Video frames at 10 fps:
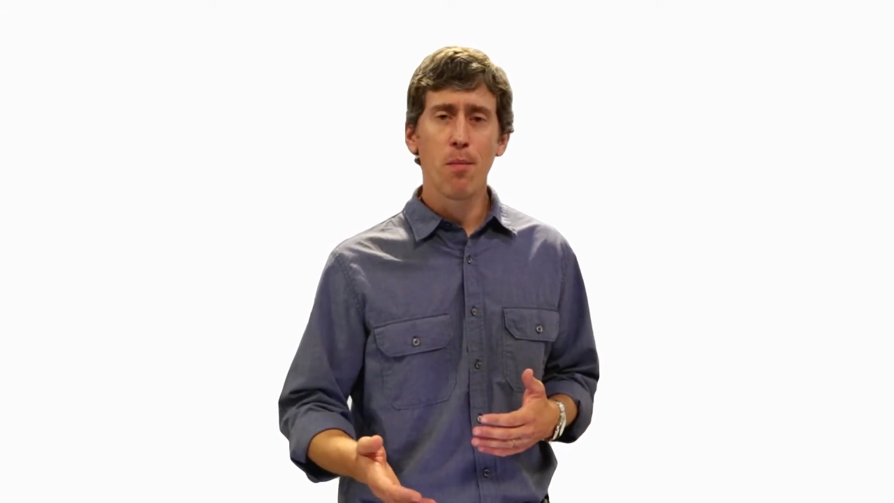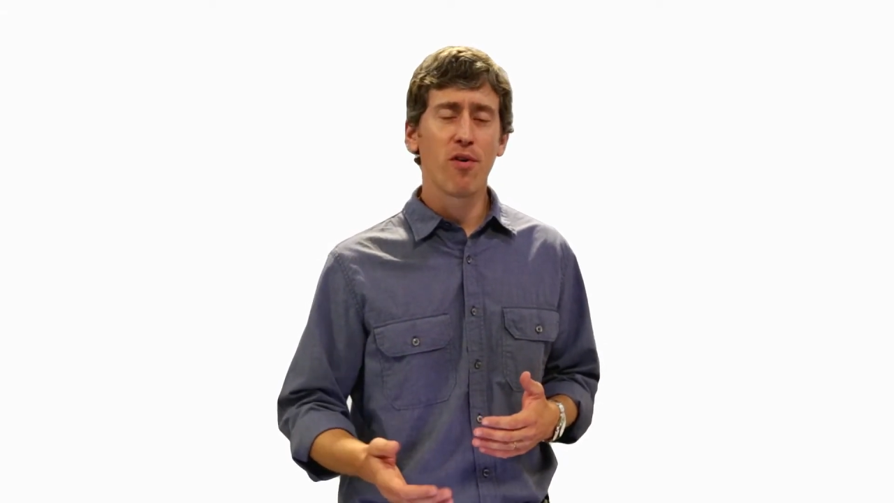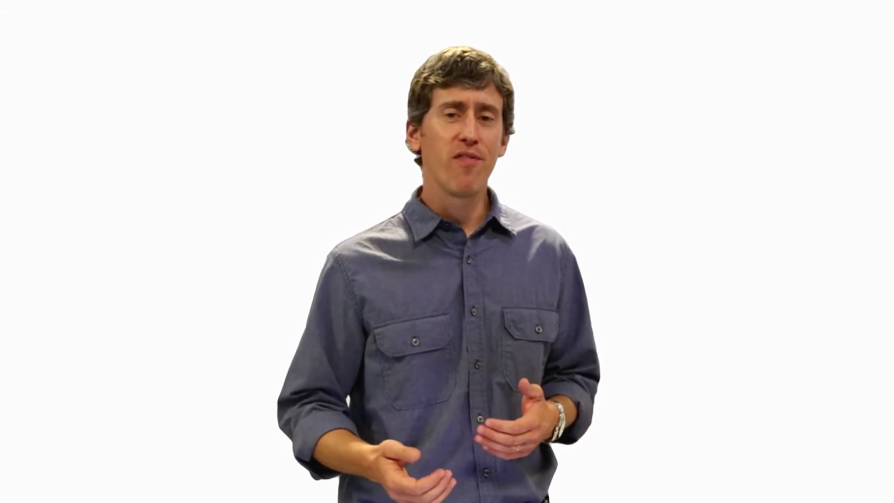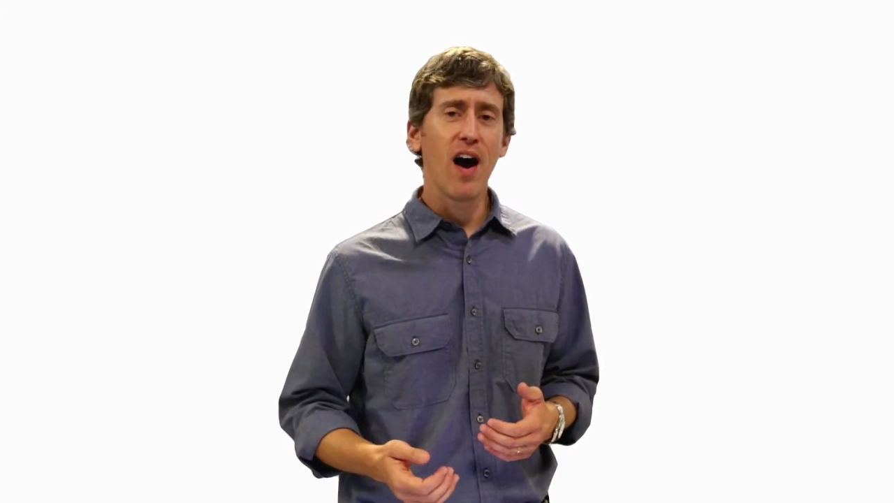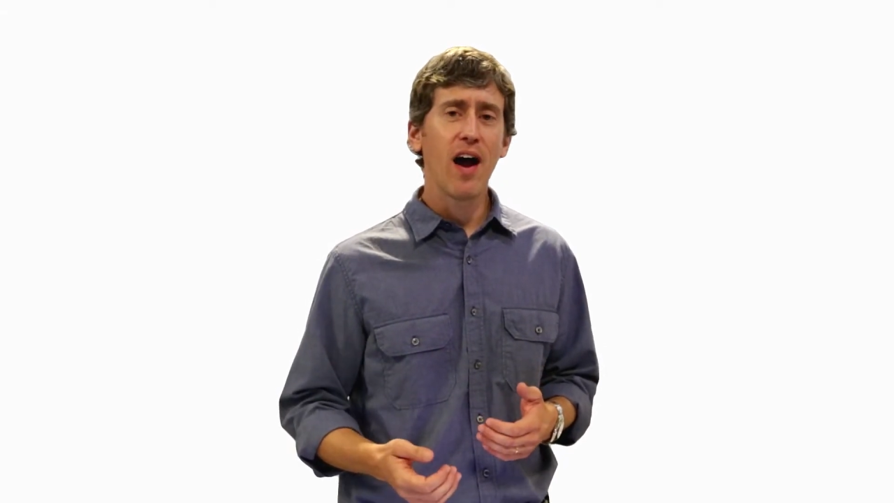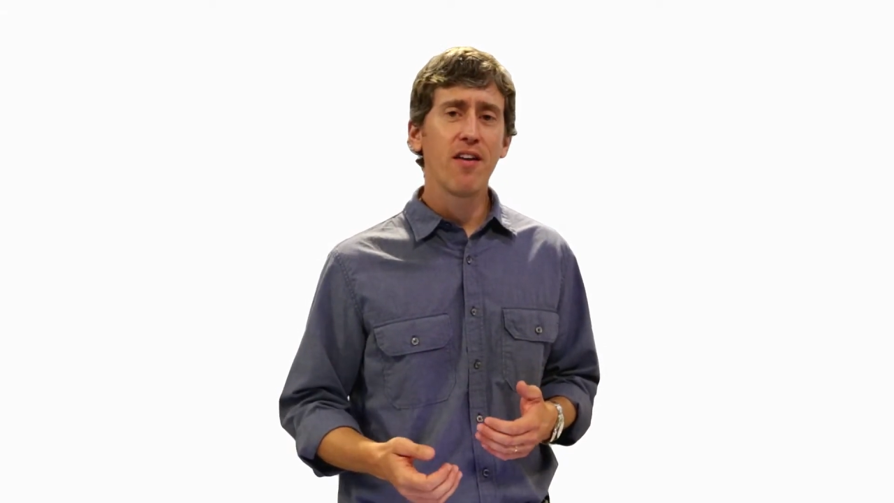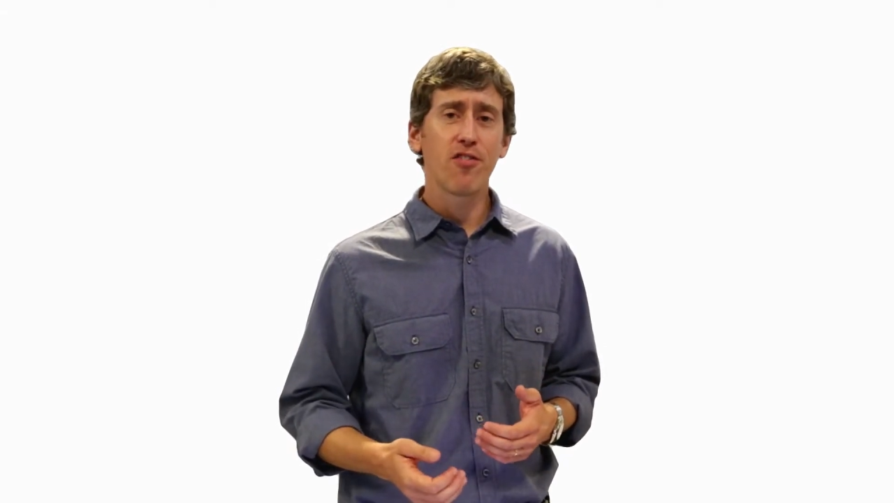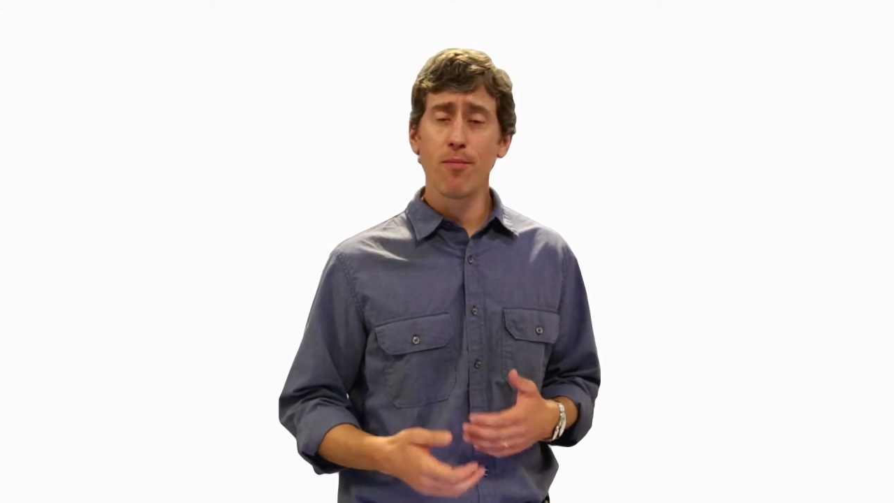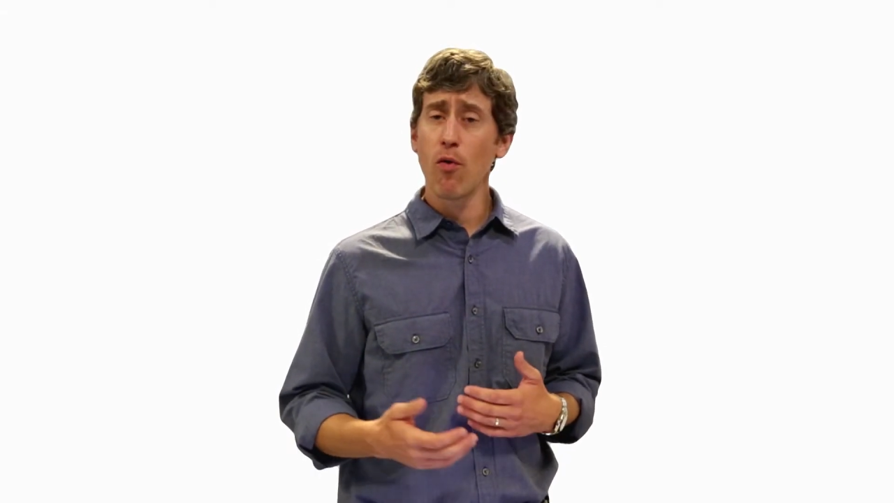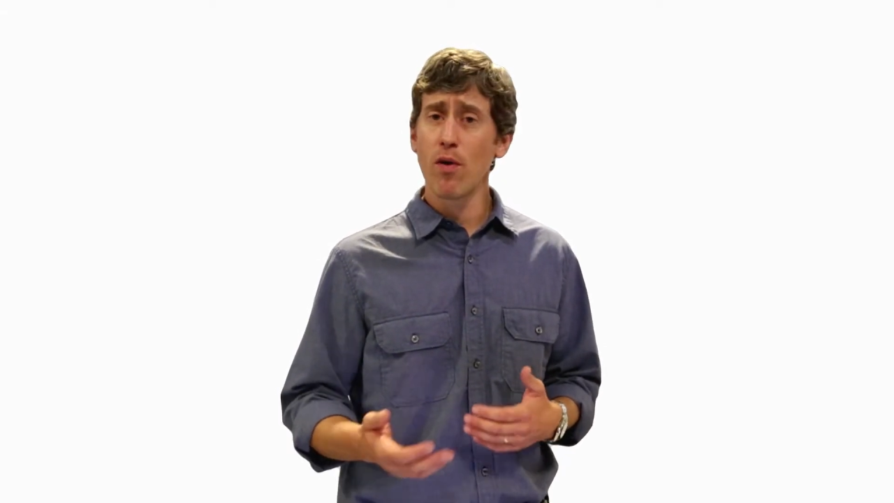provide
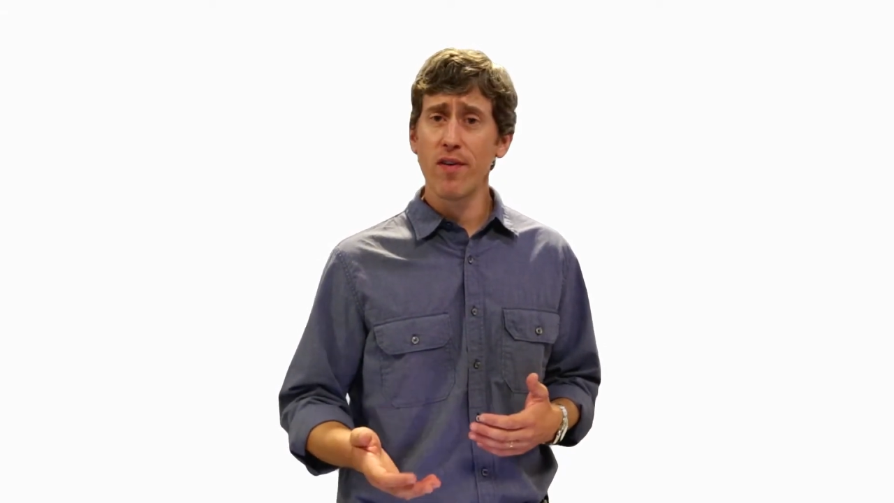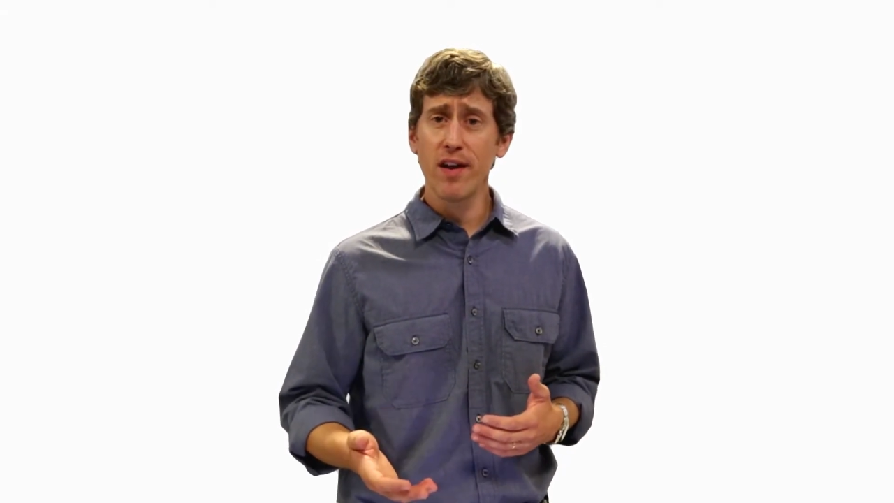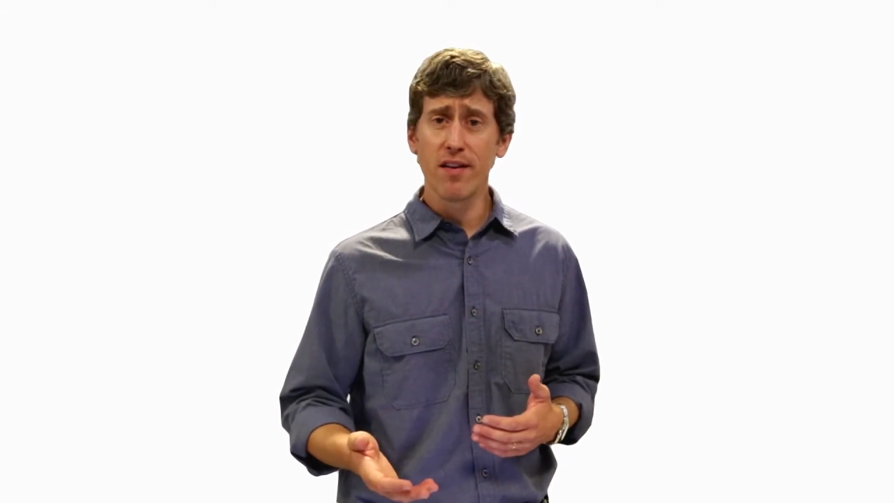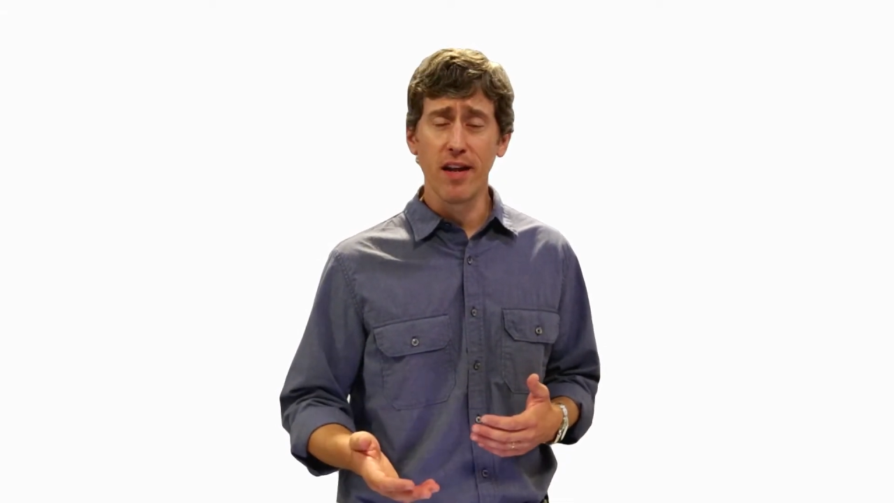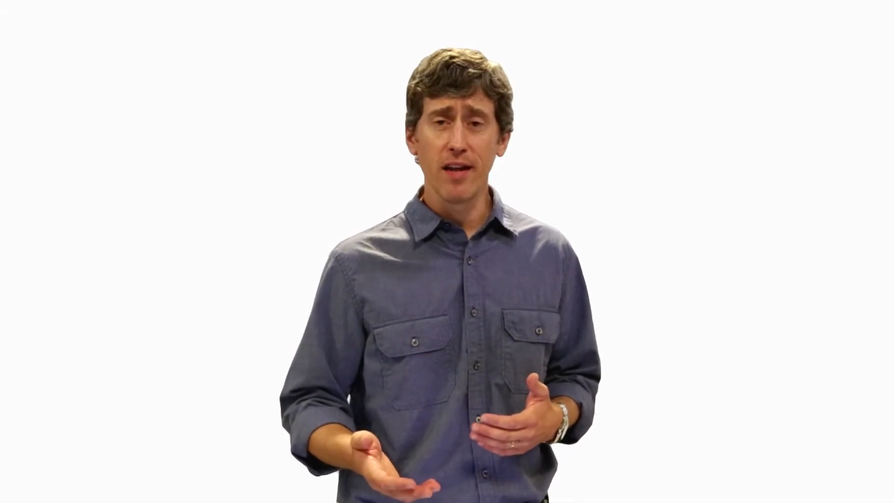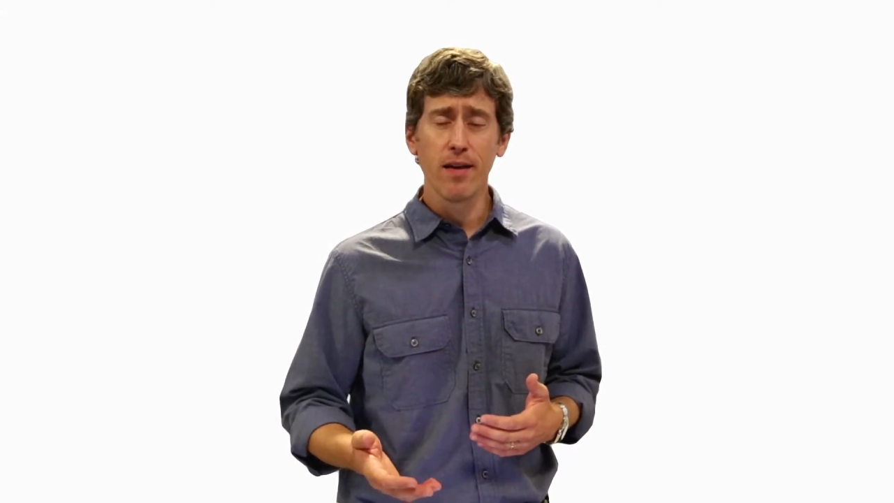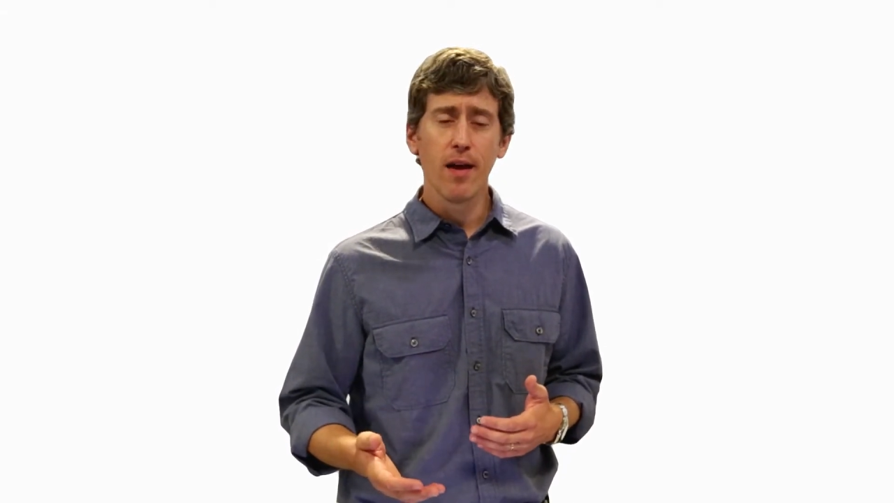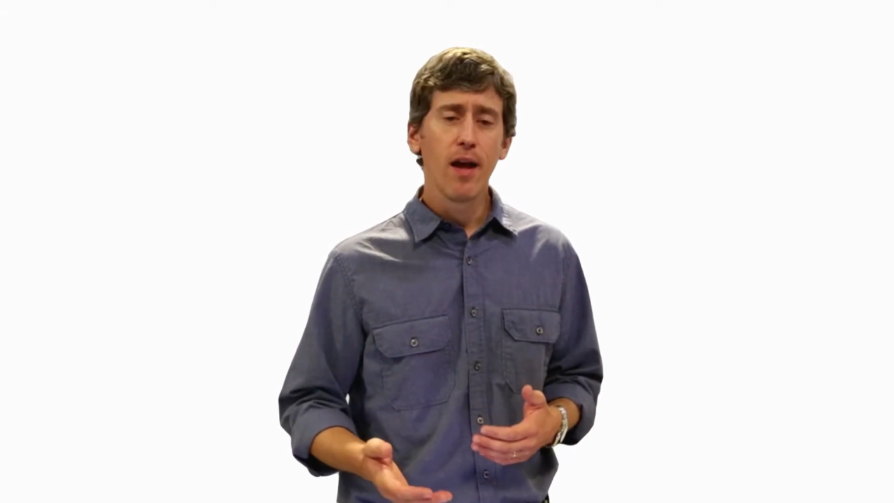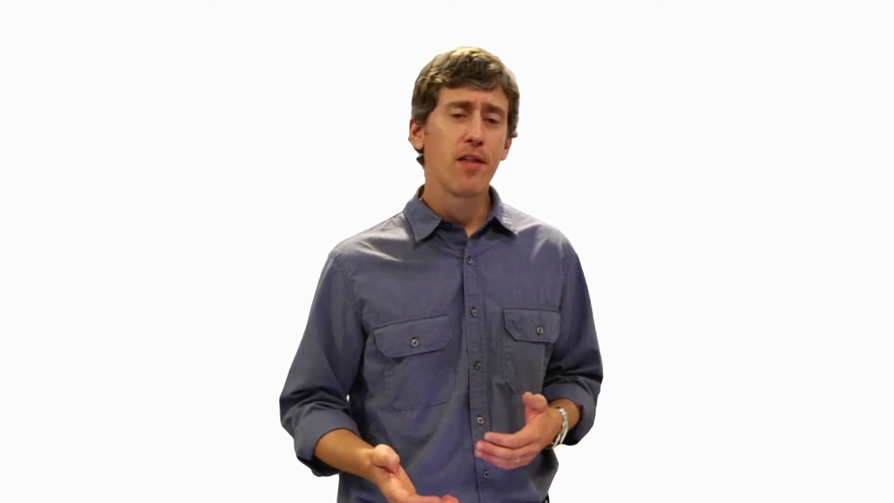some form of I D.